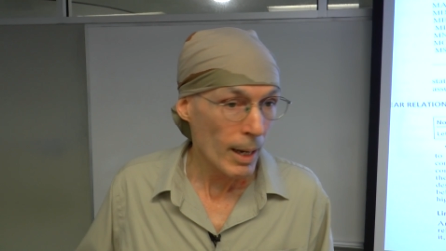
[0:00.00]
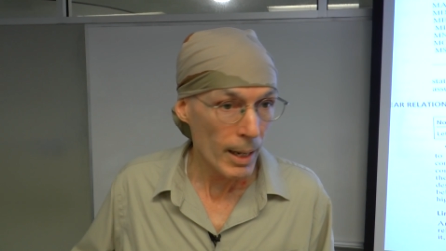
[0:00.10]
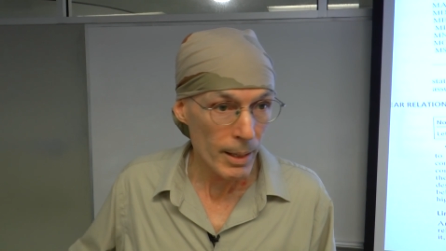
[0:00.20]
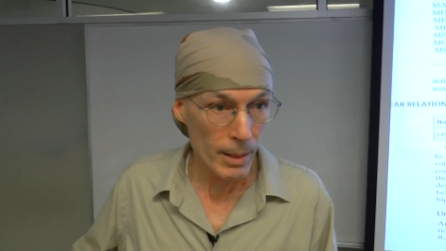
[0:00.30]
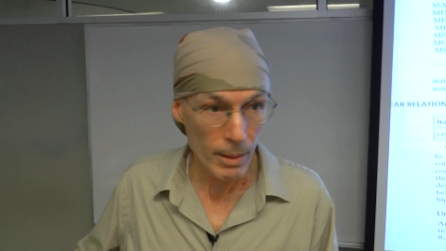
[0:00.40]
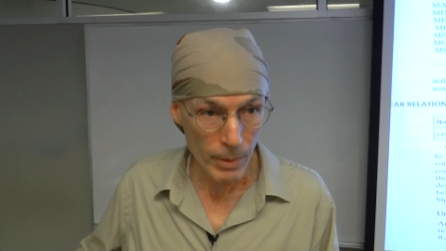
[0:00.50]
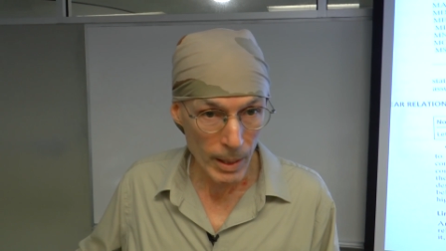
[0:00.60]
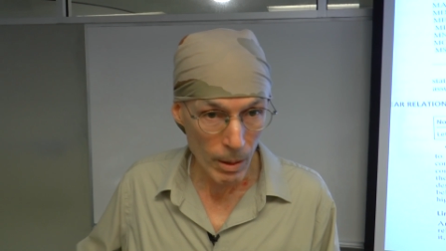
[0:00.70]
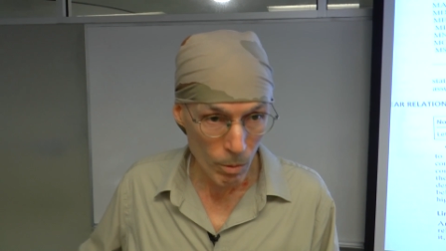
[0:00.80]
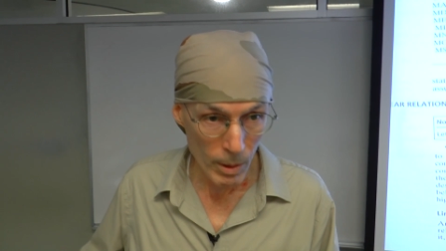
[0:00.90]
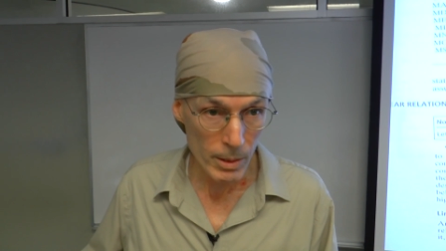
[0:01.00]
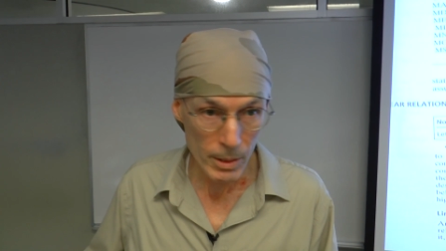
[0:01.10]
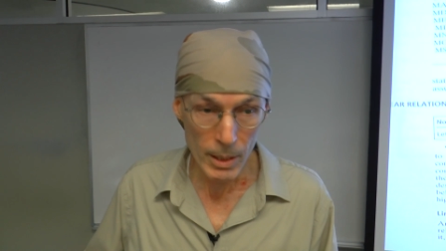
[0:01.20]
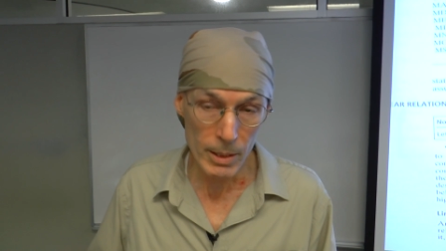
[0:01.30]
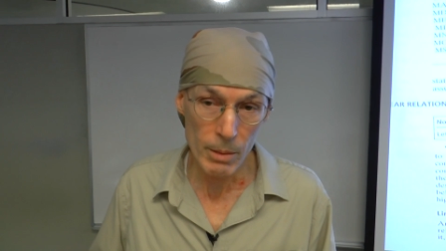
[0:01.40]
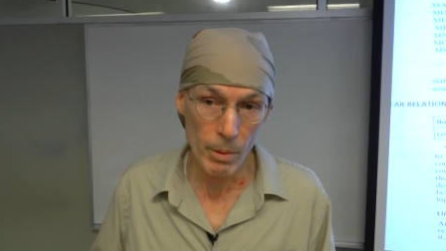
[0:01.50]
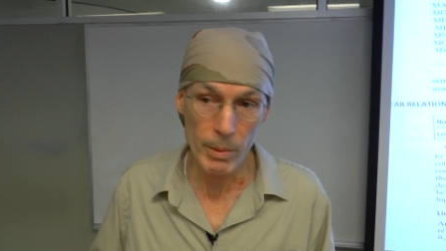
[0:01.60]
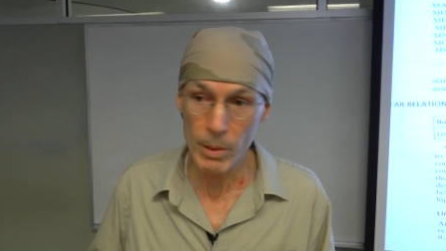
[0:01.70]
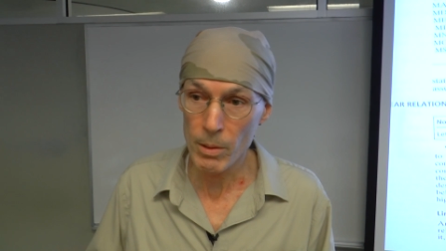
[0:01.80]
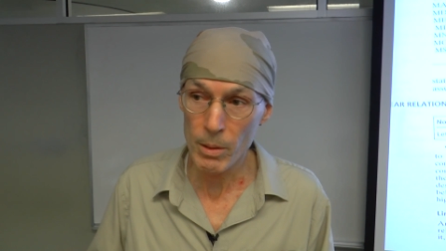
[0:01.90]
for that one section when
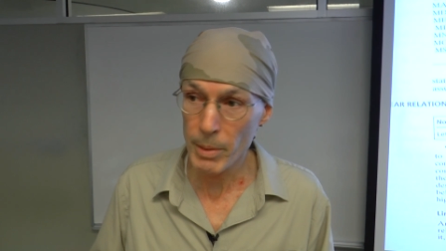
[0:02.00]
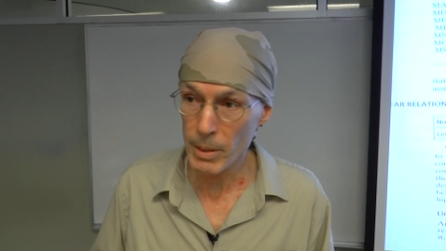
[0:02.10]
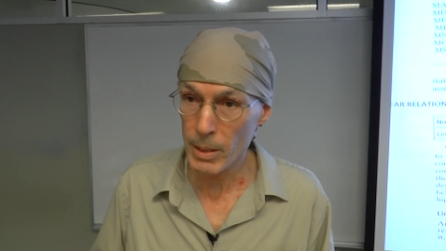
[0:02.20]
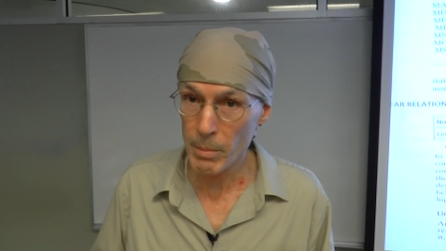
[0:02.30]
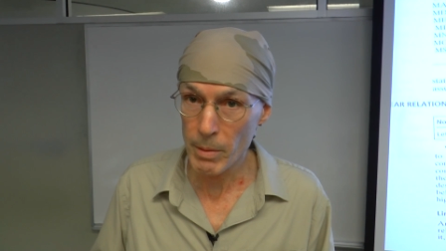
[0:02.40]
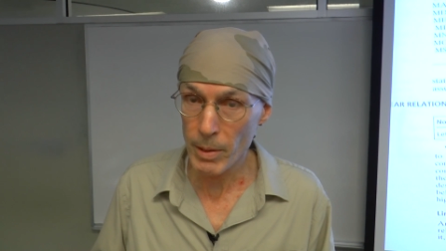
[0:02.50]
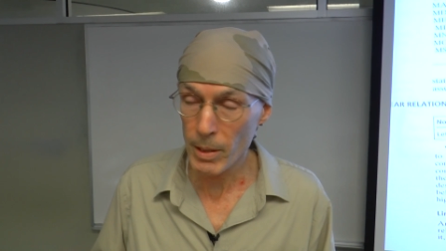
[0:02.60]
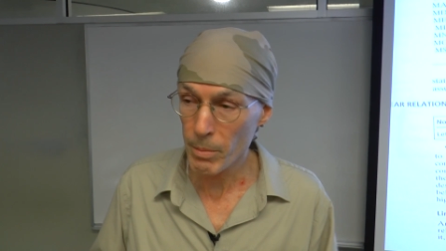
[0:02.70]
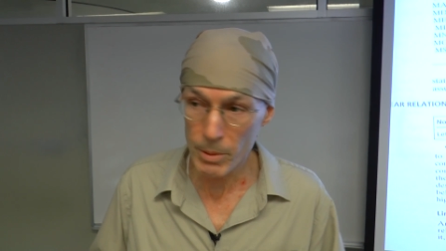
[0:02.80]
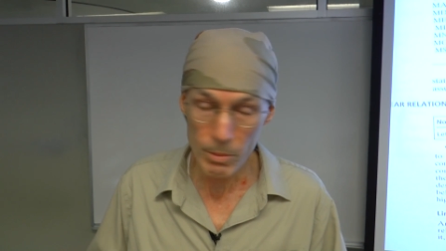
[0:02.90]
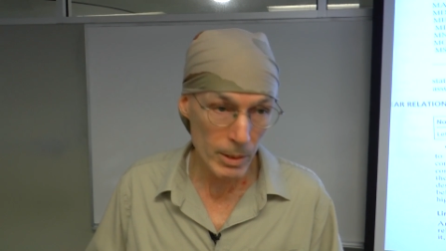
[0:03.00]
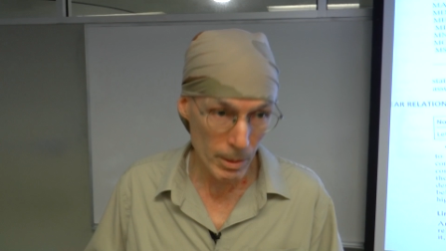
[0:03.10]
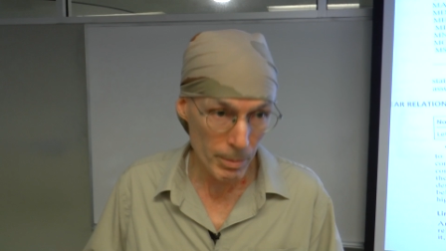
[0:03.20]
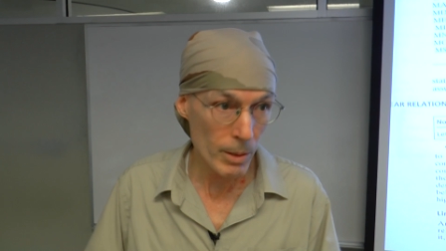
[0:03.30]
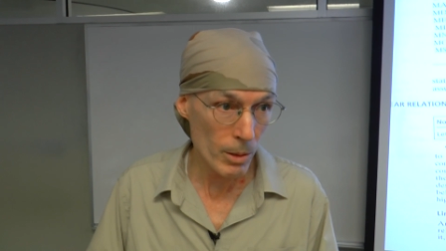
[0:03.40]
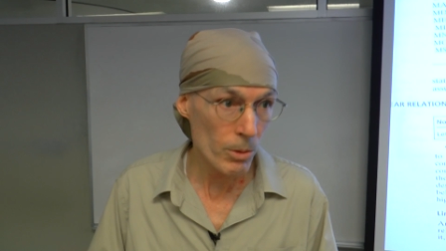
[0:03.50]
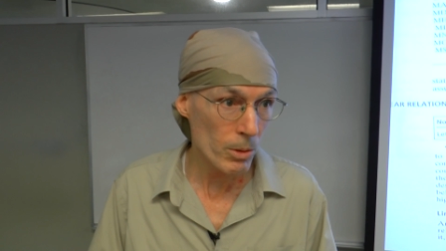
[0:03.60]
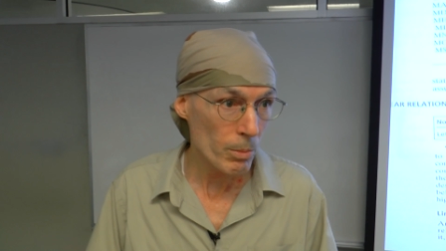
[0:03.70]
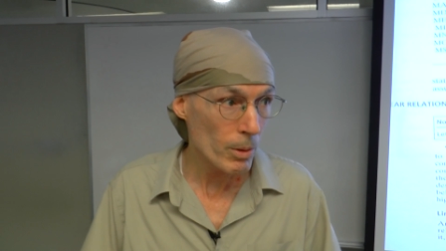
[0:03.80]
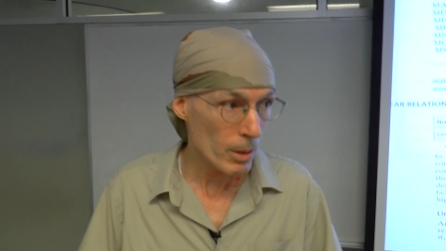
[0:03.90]
we talk about dummy variables, we simply
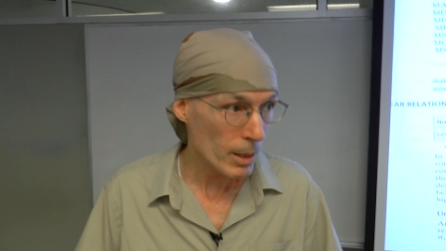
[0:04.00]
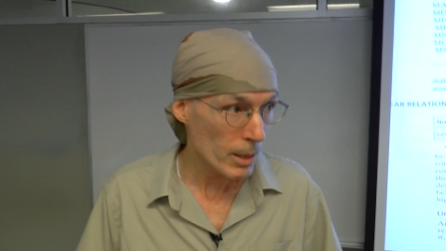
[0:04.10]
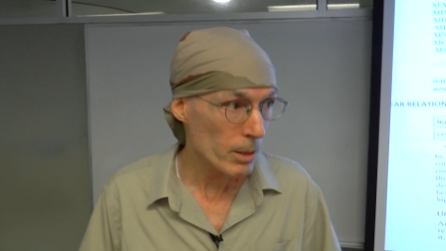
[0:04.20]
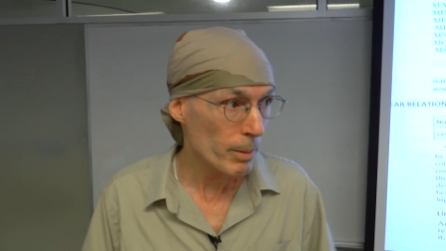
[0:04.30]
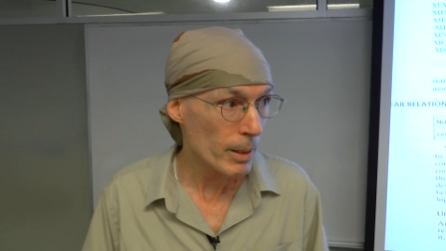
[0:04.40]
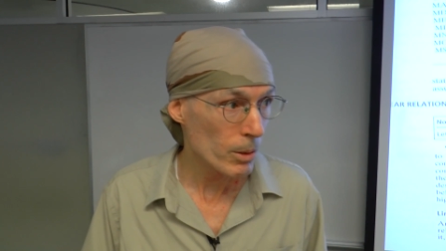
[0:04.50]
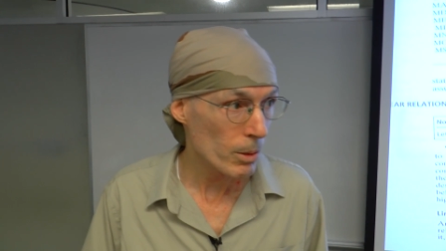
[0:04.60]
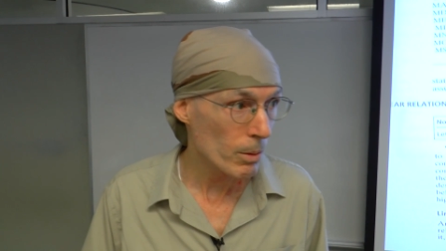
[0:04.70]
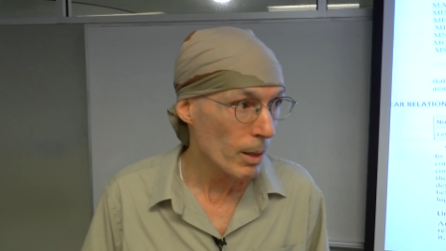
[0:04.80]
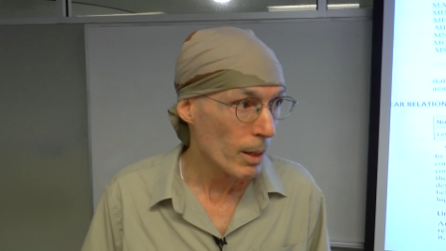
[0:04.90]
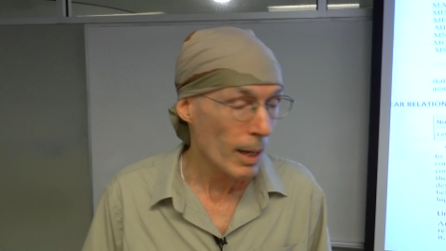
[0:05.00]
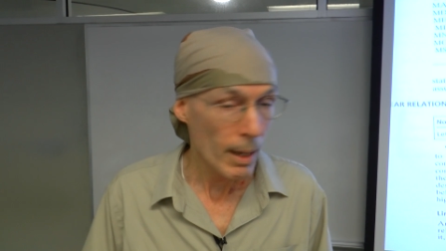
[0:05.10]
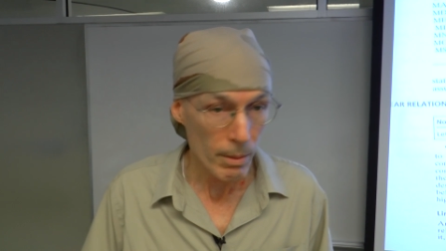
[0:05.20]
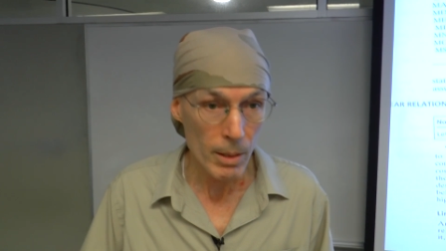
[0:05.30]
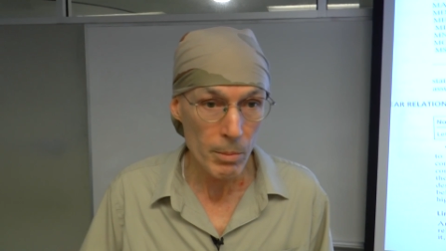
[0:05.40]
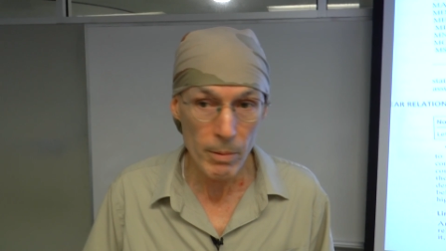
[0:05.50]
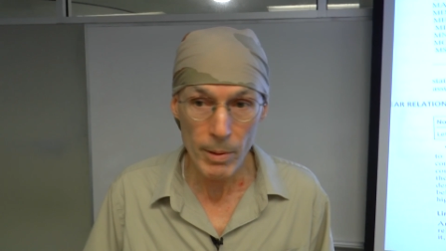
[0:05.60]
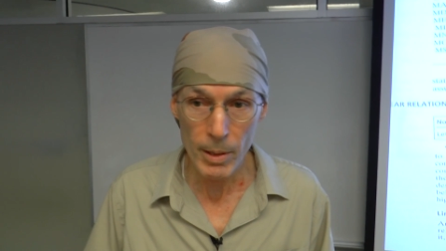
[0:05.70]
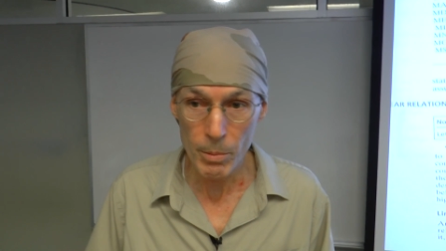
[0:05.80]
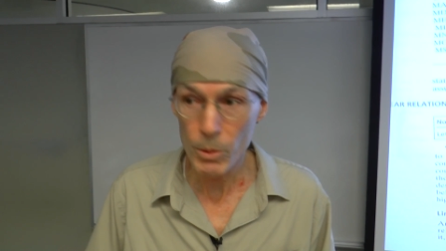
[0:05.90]
close the book and I explain to you how dummy
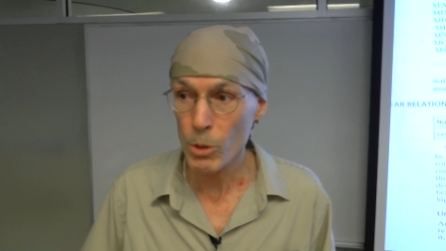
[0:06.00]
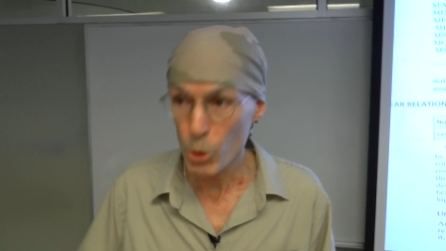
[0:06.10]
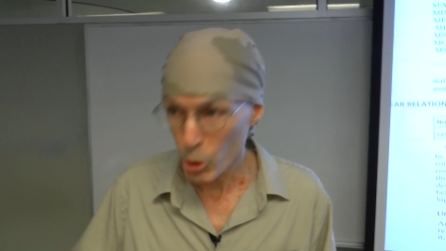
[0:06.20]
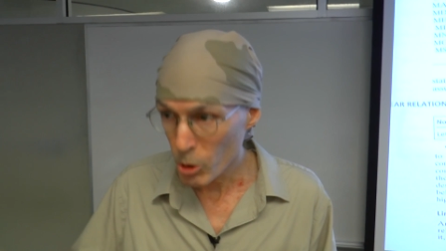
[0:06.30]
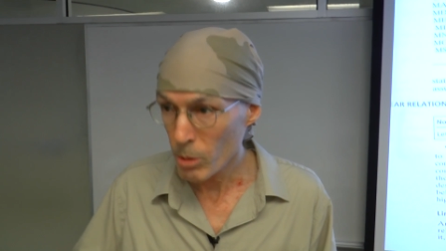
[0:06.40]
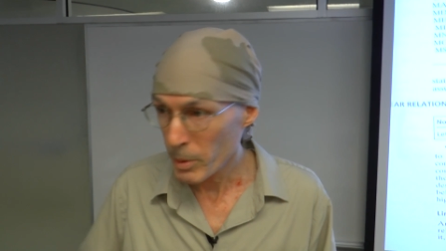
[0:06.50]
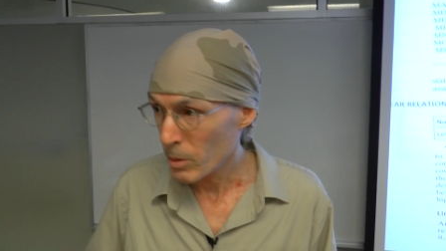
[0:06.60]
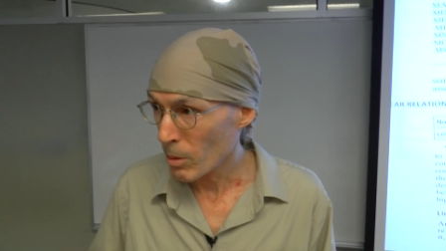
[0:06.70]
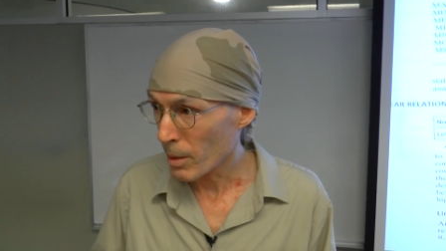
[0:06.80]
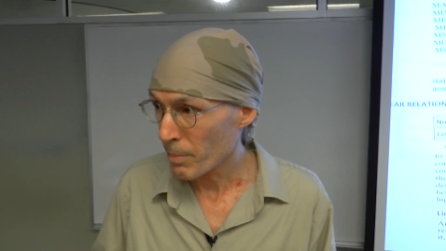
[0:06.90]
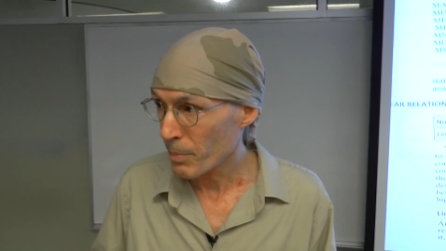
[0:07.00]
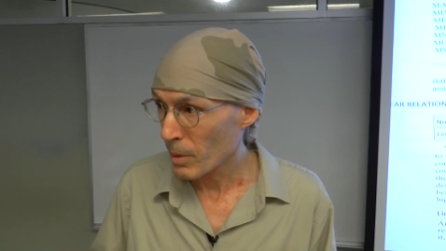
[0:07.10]
variables should be taught.